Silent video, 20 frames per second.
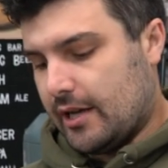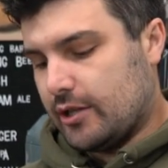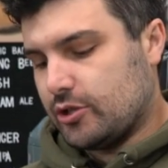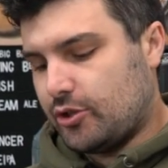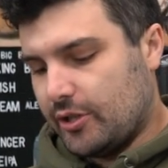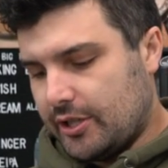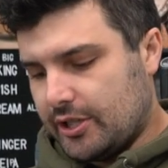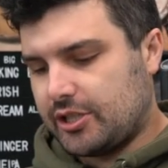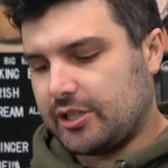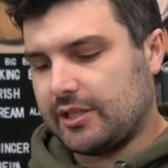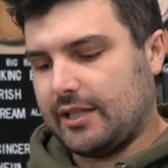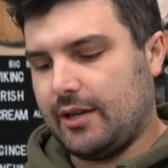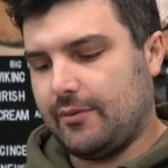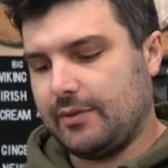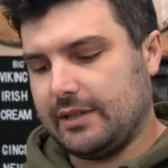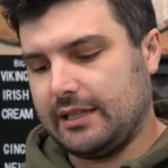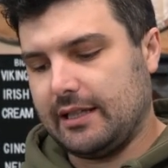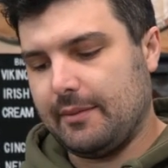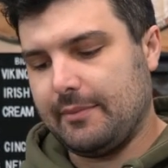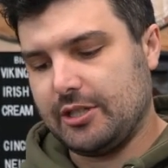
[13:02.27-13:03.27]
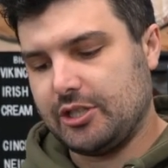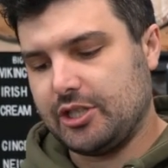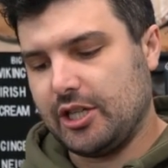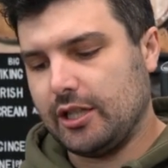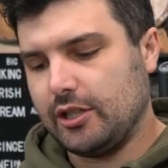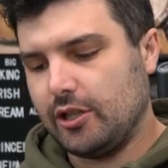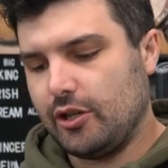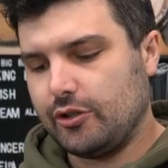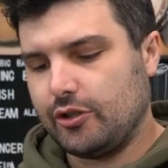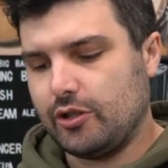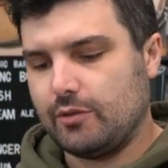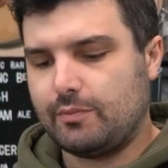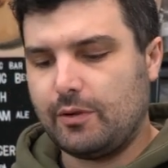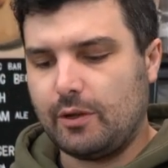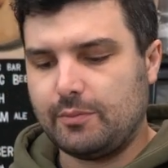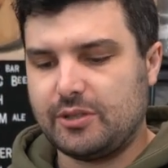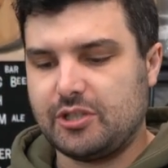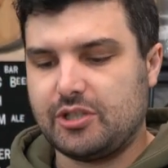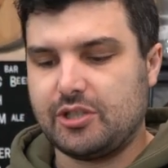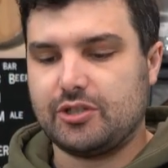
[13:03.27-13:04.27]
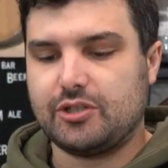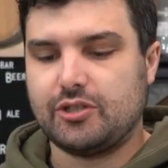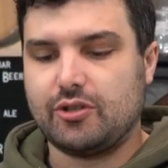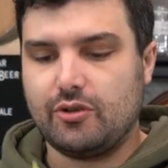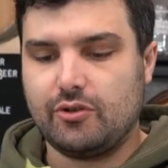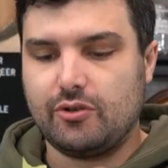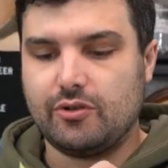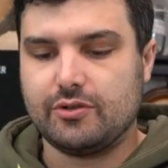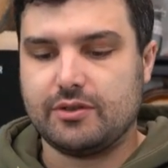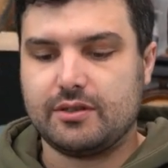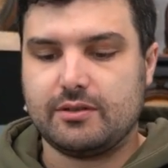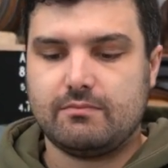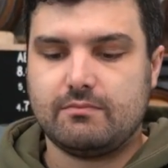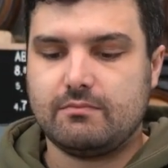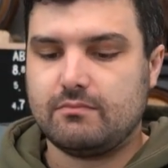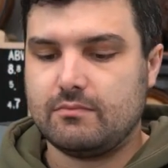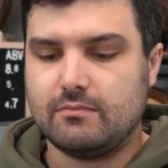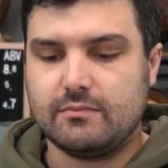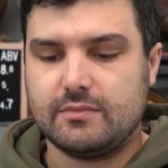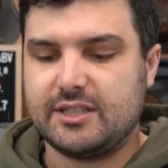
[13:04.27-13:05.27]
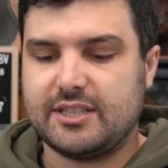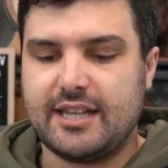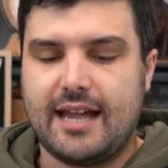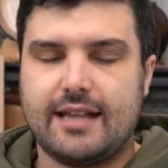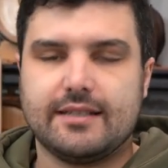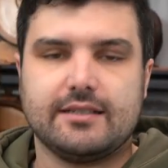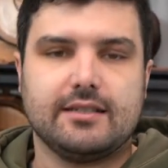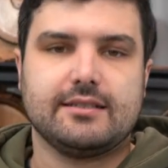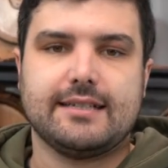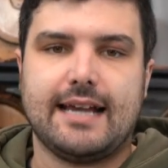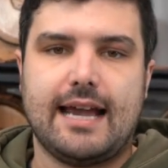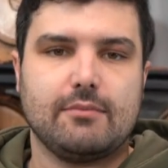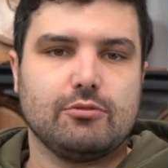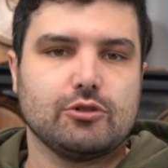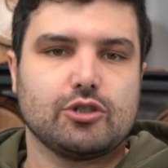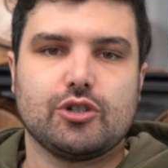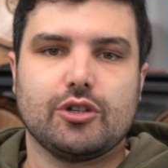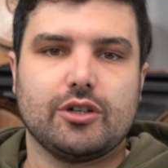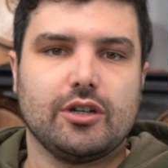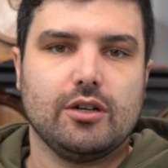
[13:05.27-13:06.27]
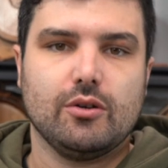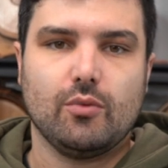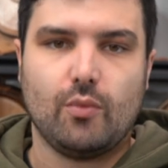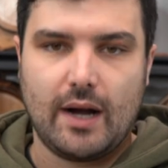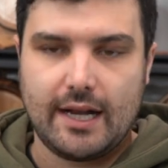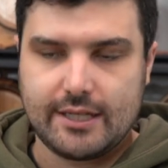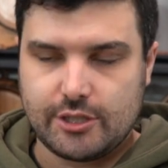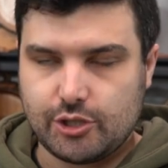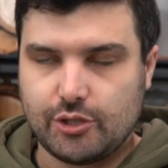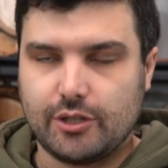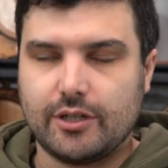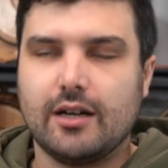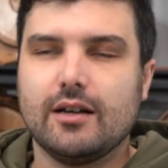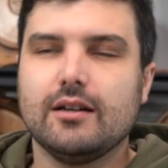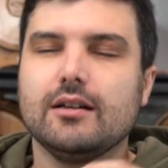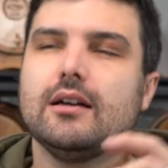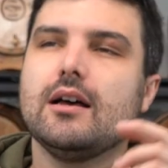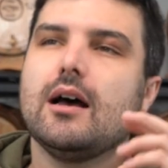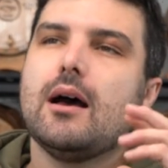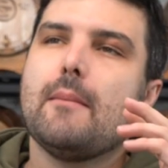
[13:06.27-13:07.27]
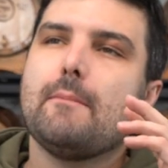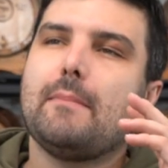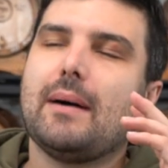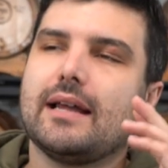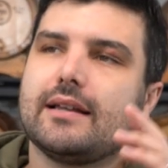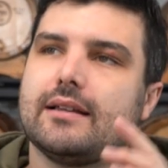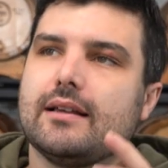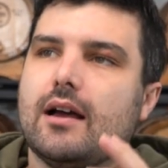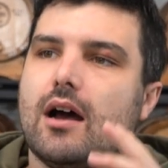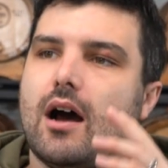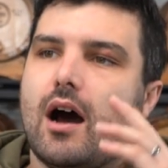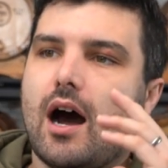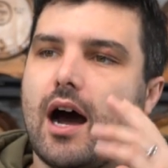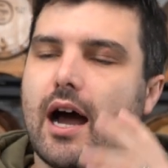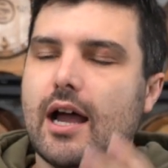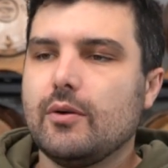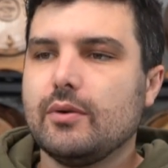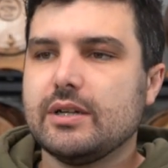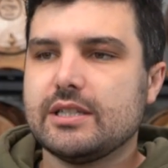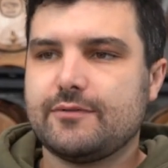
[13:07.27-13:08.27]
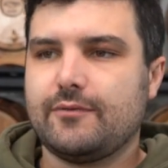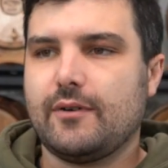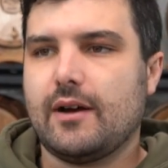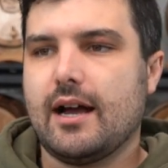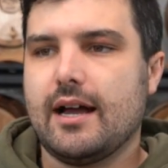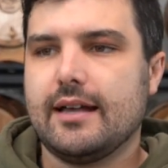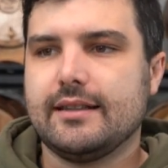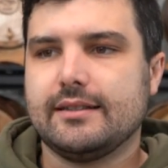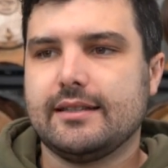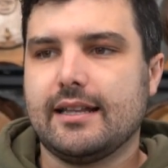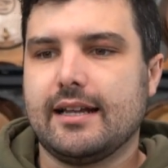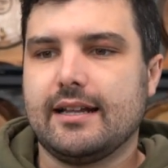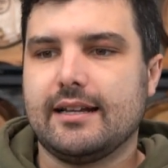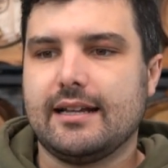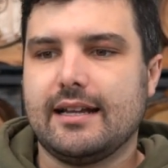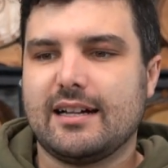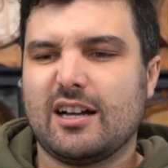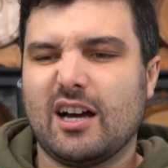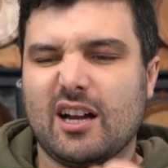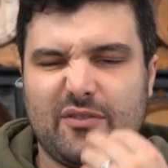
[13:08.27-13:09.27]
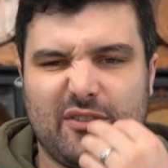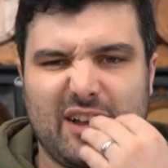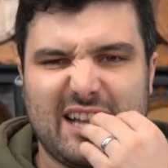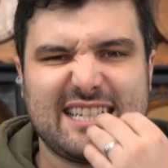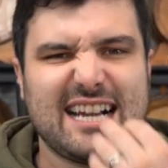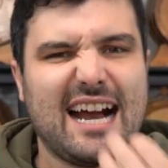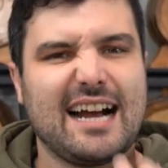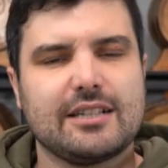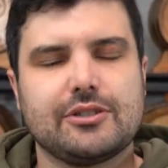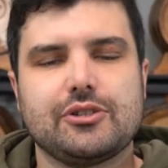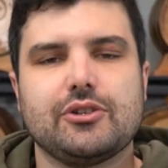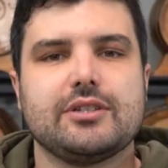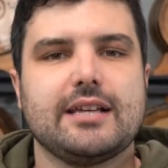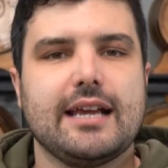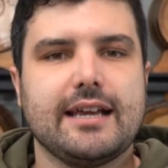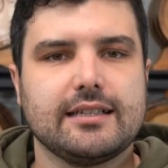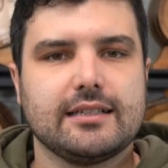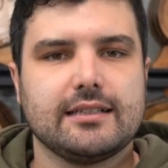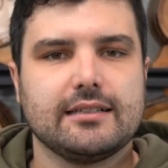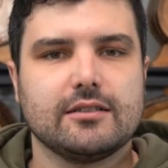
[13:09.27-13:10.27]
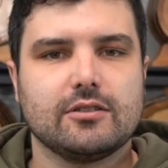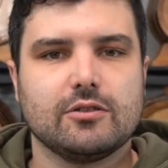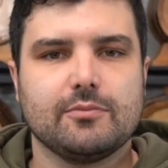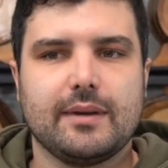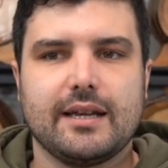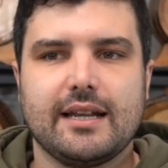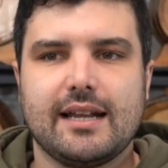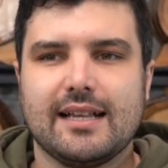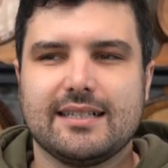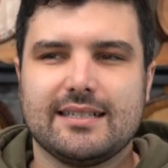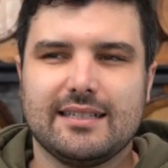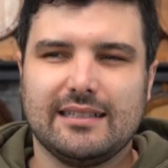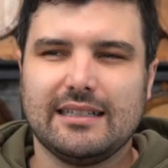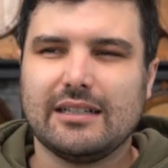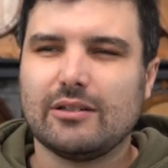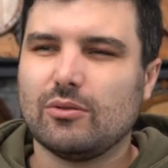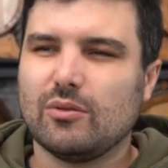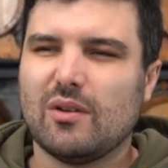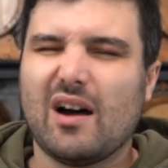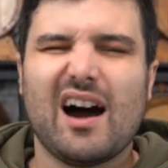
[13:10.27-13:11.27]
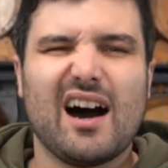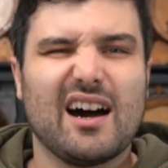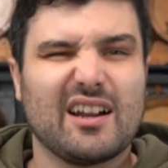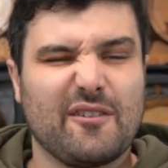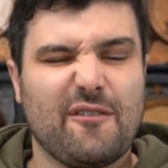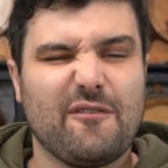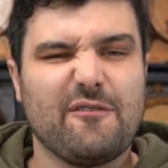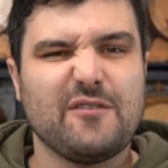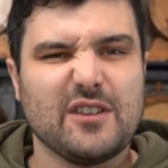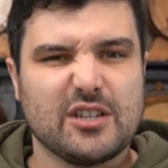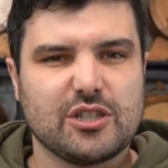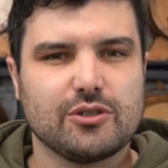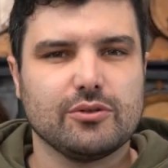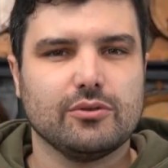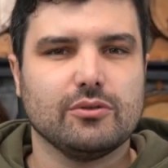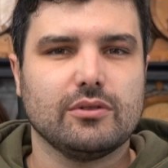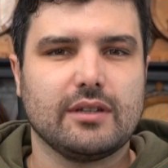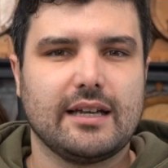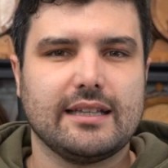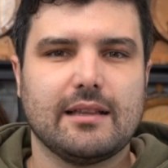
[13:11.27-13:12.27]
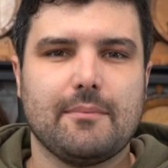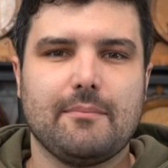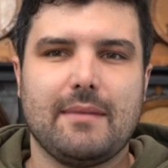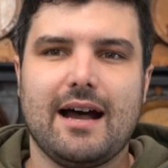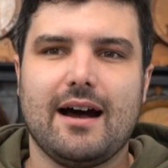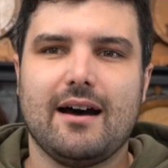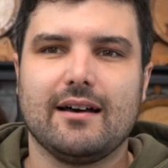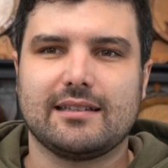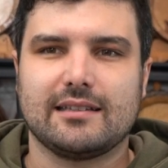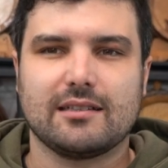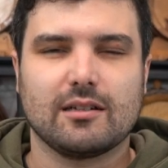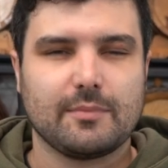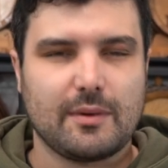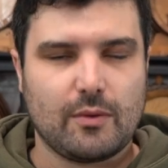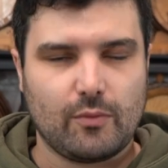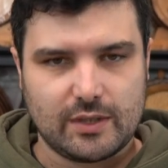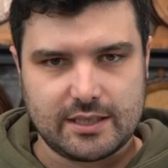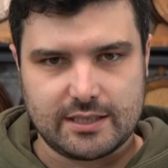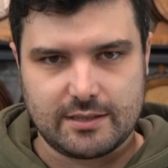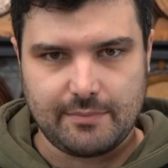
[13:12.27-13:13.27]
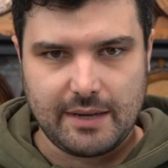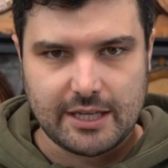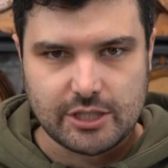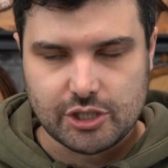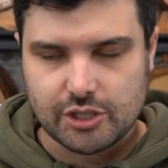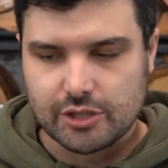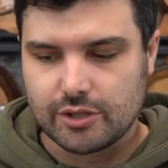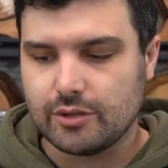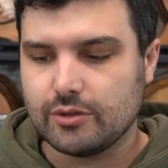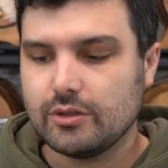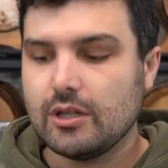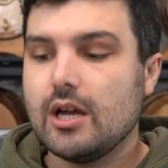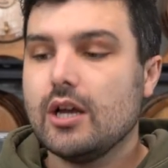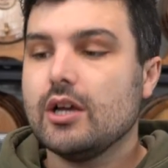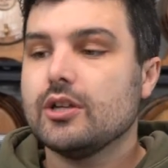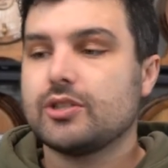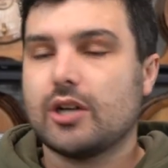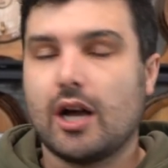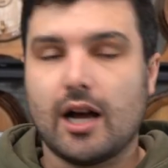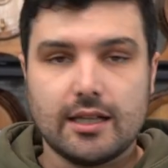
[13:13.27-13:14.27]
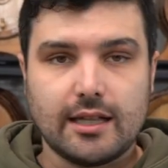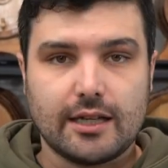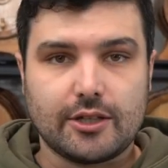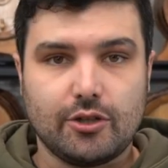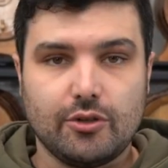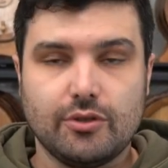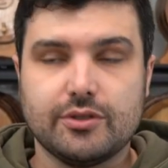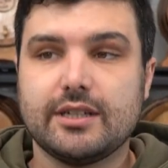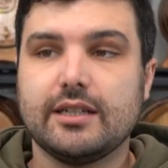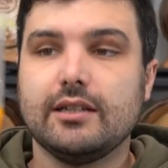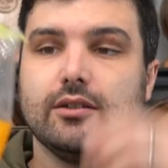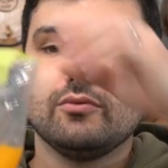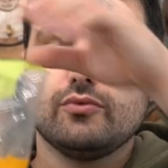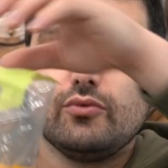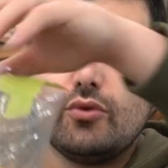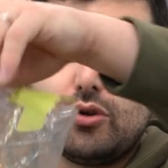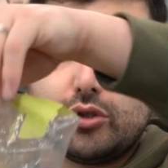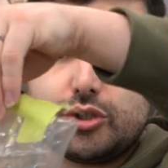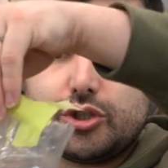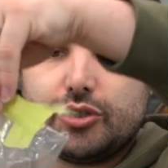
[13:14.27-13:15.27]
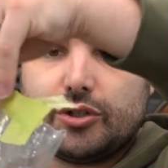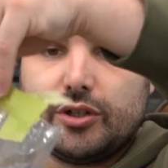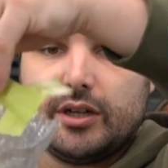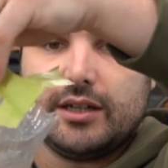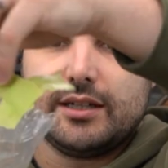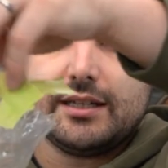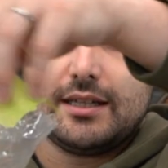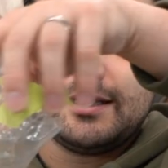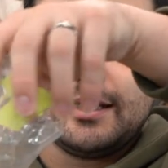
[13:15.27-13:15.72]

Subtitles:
Traditionally with a limoncello, you'd probably just use standard table sugar, white sugar, but I always find that it kind of attacks your teeth a little bit. It's a little artificial in the mouth, a little bit one-dimensional. So I like using raw sugar.